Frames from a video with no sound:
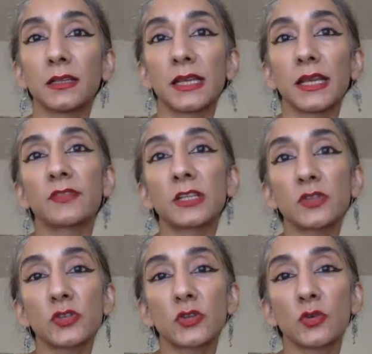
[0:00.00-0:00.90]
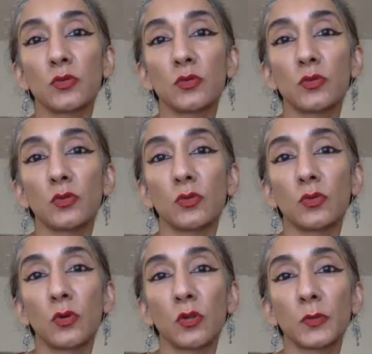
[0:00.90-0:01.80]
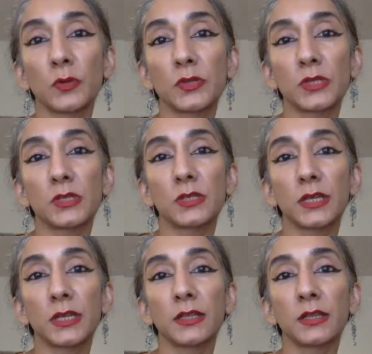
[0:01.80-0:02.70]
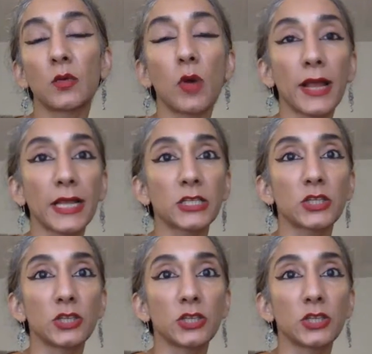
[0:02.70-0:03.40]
They have done so almost in the quiet